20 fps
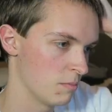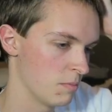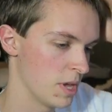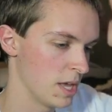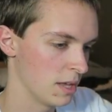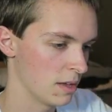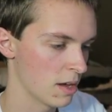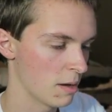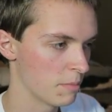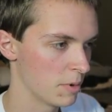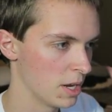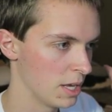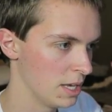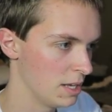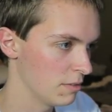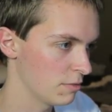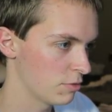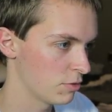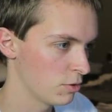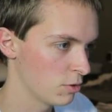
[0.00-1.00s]
I'm gonna
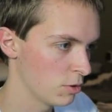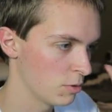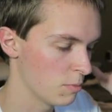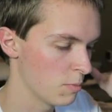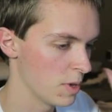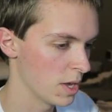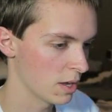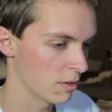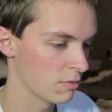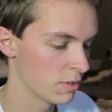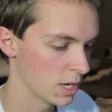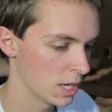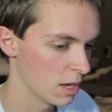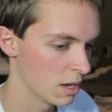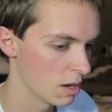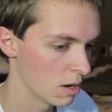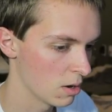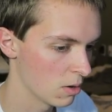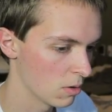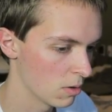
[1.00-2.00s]
eat food, make a
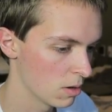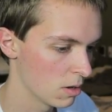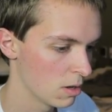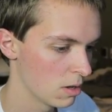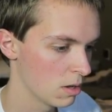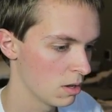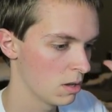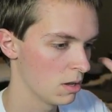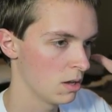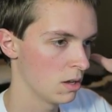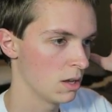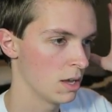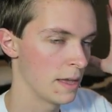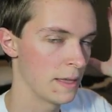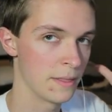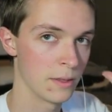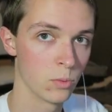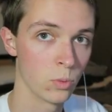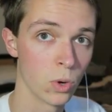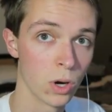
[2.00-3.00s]
video,
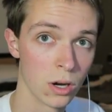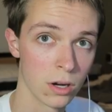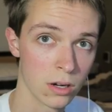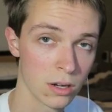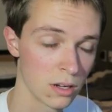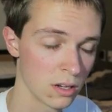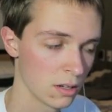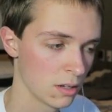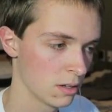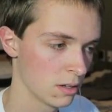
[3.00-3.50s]
and and then work.